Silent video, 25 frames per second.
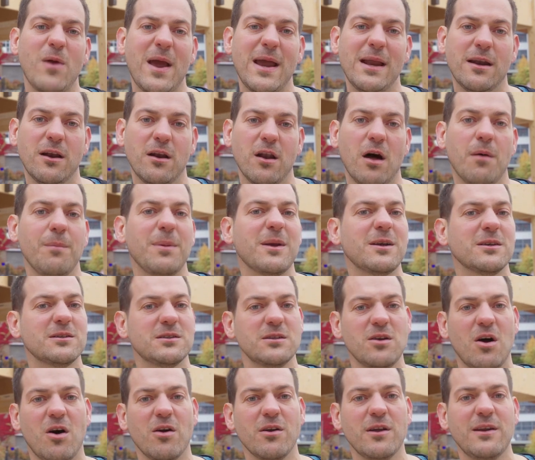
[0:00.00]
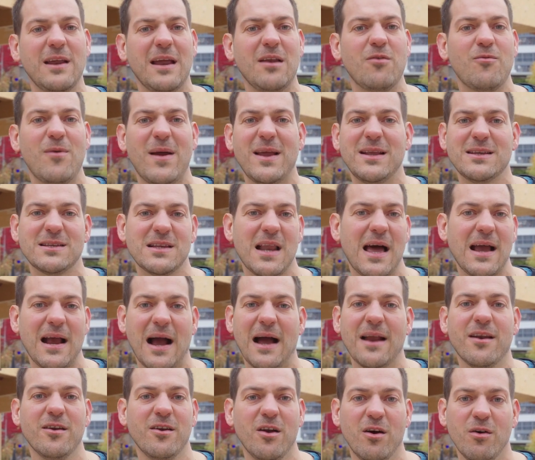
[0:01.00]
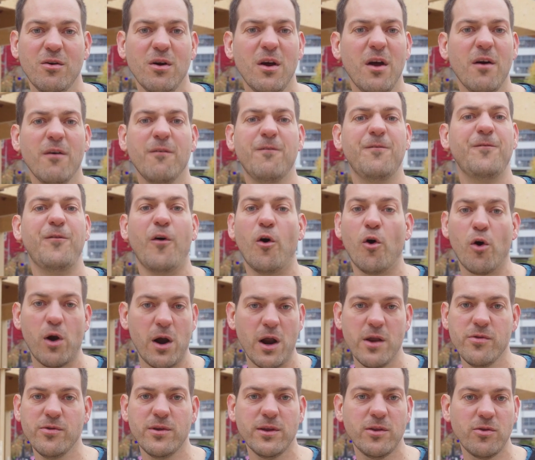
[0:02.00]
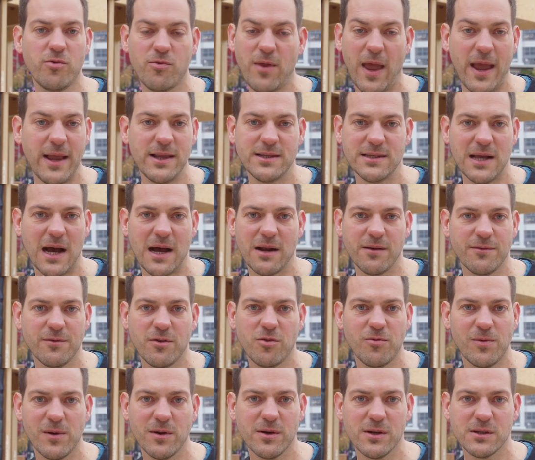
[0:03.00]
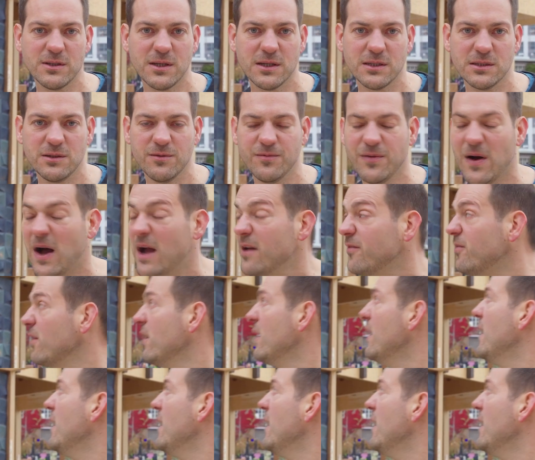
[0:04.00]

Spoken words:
rain a lot, because in Holland it rains like, I don't know, 400 days out of the 365,